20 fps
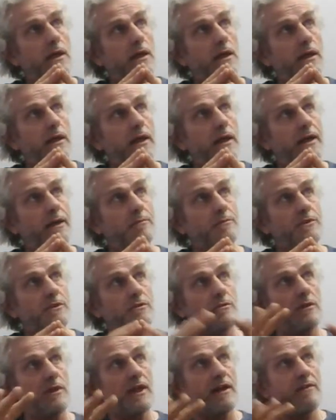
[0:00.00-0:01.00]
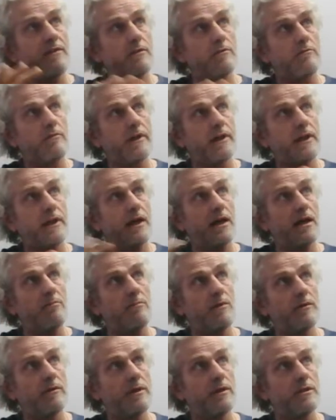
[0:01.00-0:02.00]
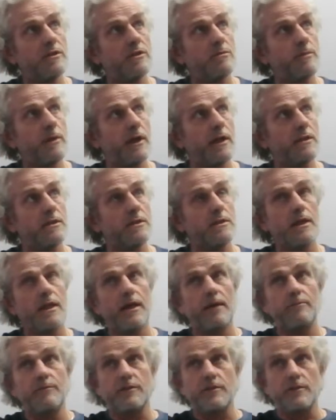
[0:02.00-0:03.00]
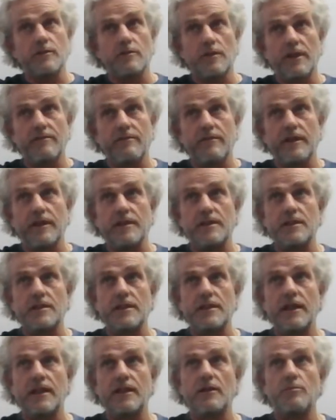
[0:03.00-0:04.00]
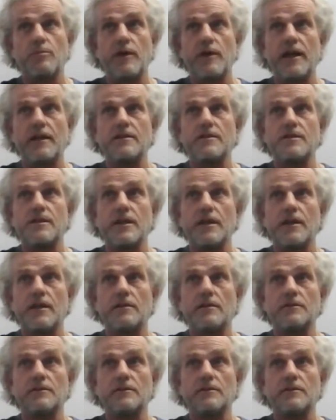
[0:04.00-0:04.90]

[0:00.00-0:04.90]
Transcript: It helps us all have a really harmonious space, helps us all have a very settled practice here.